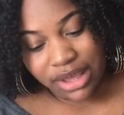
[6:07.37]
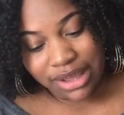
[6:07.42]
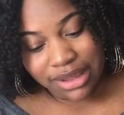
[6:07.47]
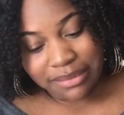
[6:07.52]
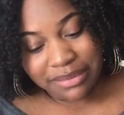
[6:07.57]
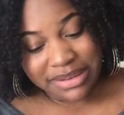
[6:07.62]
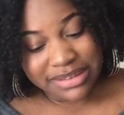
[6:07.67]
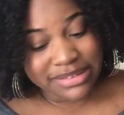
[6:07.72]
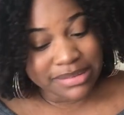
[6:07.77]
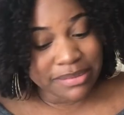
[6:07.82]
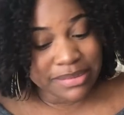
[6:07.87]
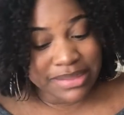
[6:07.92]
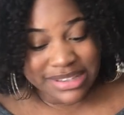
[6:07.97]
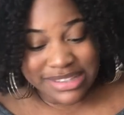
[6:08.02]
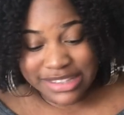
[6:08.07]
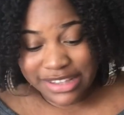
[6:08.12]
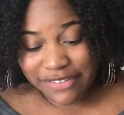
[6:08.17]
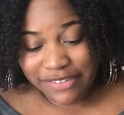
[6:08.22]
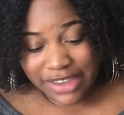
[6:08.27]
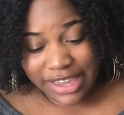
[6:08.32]
I mean, some of this
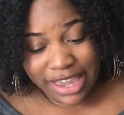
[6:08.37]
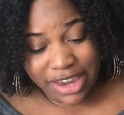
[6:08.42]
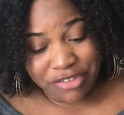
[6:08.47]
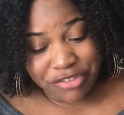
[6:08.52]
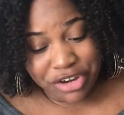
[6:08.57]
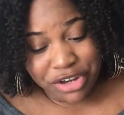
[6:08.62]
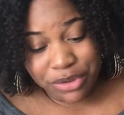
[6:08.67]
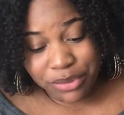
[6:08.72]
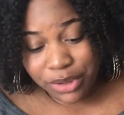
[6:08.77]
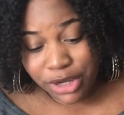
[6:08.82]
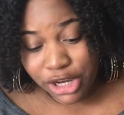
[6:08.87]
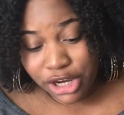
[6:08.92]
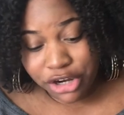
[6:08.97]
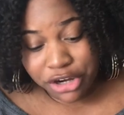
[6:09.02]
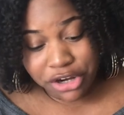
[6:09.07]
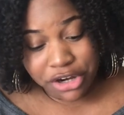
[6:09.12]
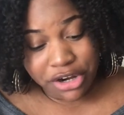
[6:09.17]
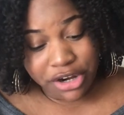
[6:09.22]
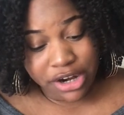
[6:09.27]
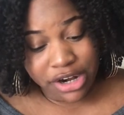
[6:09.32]
stuff I can't read on
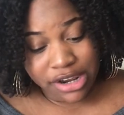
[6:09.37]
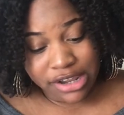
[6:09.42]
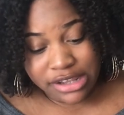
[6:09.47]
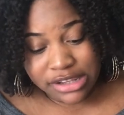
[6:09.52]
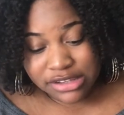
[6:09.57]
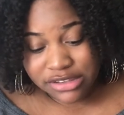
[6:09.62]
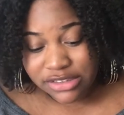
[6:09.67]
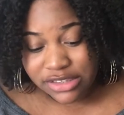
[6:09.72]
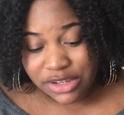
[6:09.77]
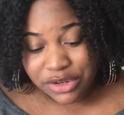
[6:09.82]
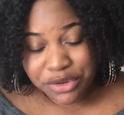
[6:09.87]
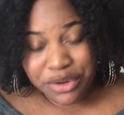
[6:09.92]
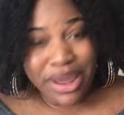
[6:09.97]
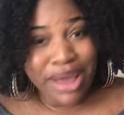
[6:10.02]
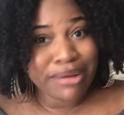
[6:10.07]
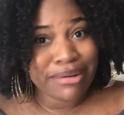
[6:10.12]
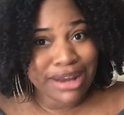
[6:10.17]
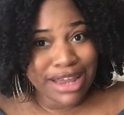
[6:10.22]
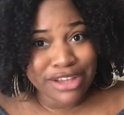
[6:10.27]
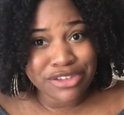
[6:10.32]
here, so I don't know
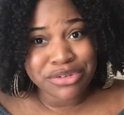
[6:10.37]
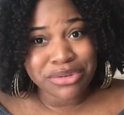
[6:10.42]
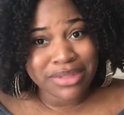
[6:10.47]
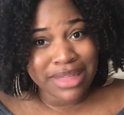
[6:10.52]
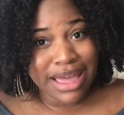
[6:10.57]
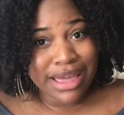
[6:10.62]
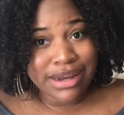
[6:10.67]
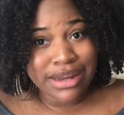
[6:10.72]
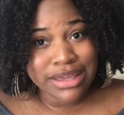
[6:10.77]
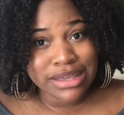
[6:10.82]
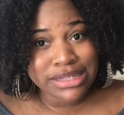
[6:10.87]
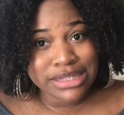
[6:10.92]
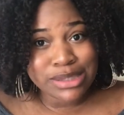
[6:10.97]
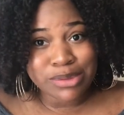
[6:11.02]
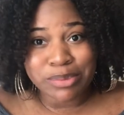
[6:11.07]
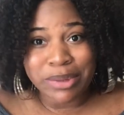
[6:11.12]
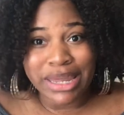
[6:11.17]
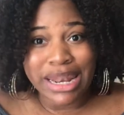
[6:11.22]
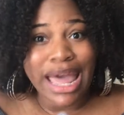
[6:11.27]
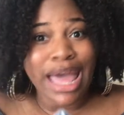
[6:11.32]
how natural that is,
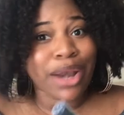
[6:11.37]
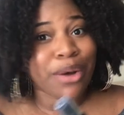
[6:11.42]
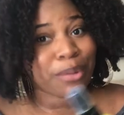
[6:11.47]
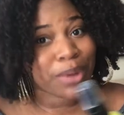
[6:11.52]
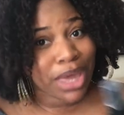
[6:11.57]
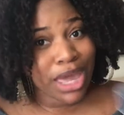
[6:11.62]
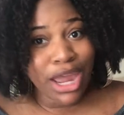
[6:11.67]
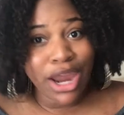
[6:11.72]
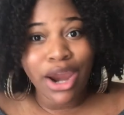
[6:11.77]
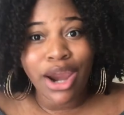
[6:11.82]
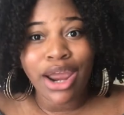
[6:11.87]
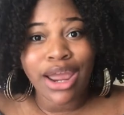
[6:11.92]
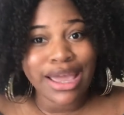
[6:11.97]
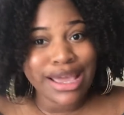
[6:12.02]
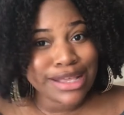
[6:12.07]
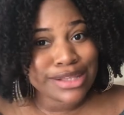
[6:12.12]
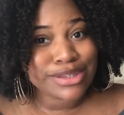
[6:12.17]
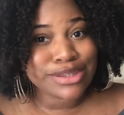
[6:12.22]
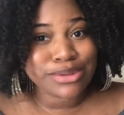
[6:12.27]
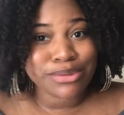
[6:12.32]
but I don't care.
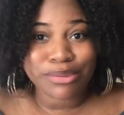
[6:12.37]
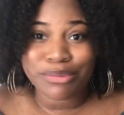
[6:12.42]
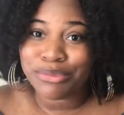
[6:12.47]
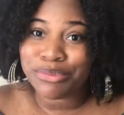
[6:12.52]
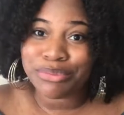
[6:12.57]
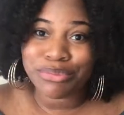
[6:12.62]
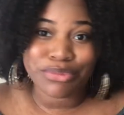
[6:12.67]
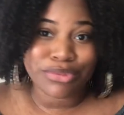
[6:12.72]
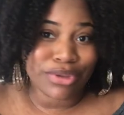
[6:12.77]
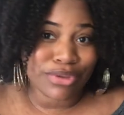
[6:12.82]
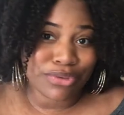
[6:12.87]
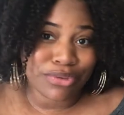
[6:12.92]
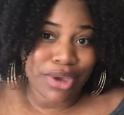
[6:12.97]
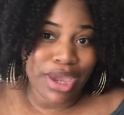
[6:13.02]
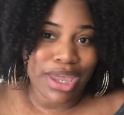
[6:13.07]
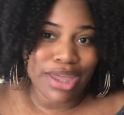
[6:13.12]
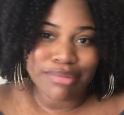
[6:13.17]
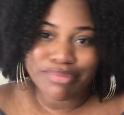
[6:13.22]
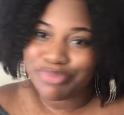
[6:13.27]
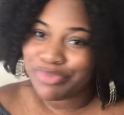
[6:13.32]
It's it's
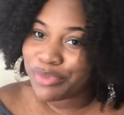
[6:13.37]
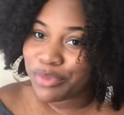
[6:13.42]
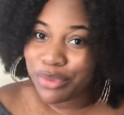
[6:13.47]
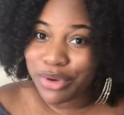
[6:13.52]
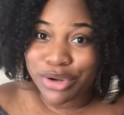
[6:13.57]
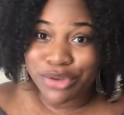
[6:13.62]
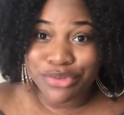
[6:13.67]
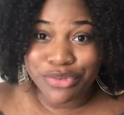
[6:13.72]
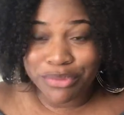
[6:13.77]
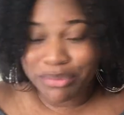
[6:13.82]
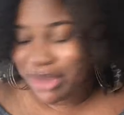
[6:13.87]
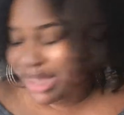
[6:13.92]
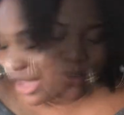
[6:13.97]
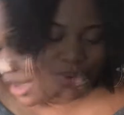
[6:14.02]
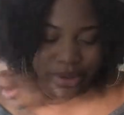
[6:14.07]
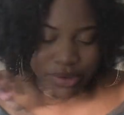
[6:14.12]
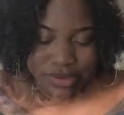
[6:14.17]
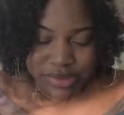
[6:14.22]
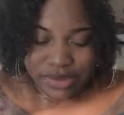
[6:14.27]
great. Works for me.